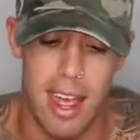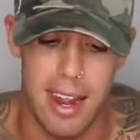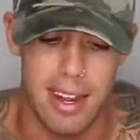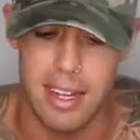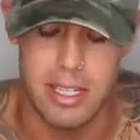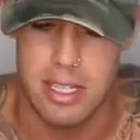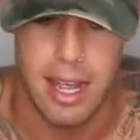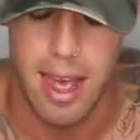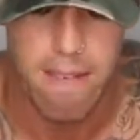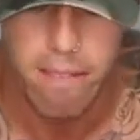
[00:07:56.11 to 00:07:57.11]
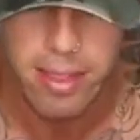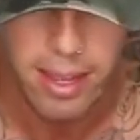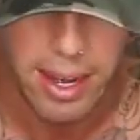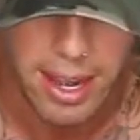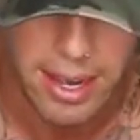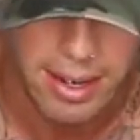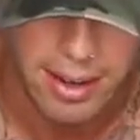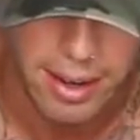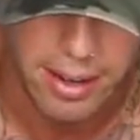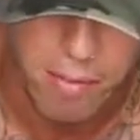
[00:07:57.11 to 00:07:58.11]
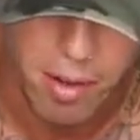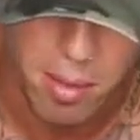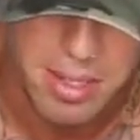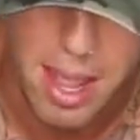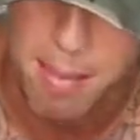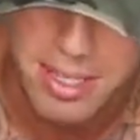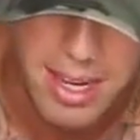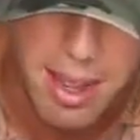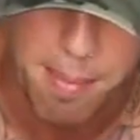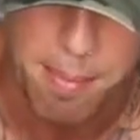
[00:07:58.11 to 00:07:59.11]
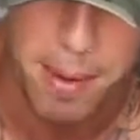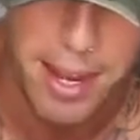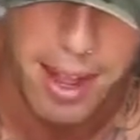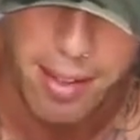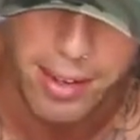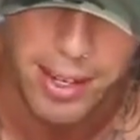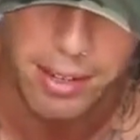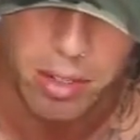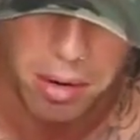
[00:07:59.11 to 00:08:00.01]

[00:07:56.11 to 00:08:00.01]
and it's everything in it, like phenols, MSM, beta-alanine,